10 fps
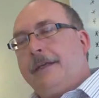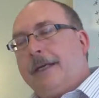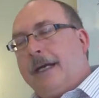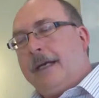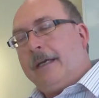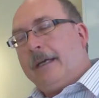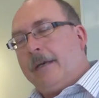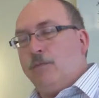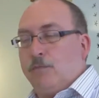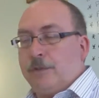
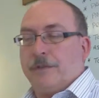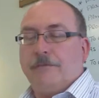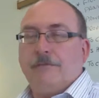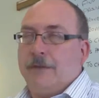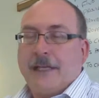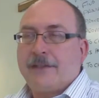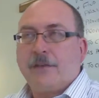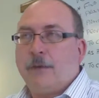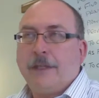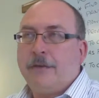And that's
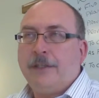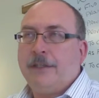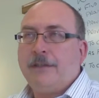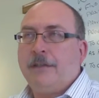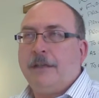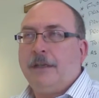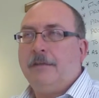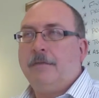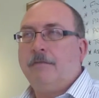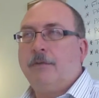the way that it is
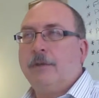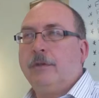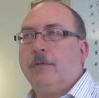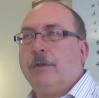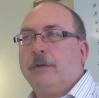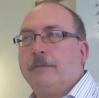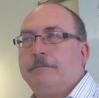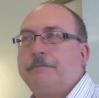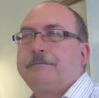in the real world.